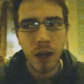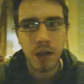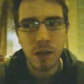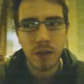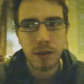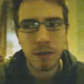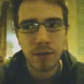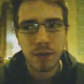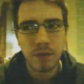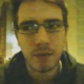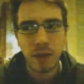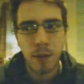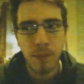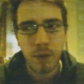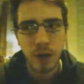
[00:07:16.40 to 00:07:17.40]
and just
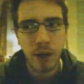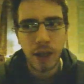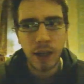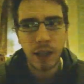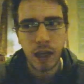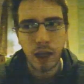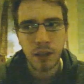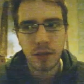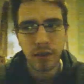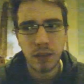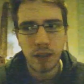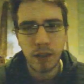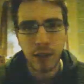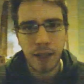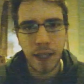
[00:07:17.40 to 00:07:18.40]
someone I can
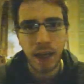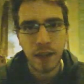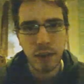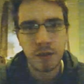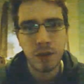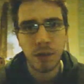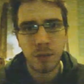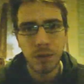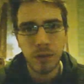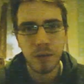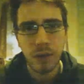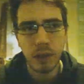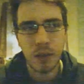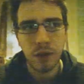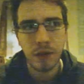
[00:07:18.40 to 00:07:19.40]
actually get into
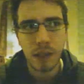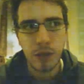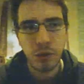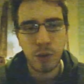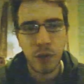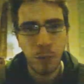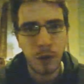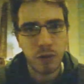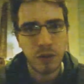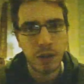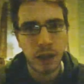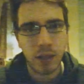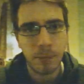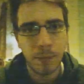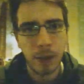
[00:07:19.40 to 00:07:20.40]
and enjoy
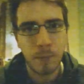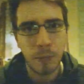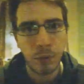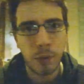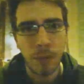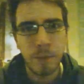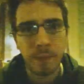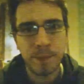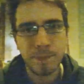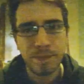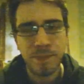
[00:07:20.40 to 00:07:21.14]
watching a bit more.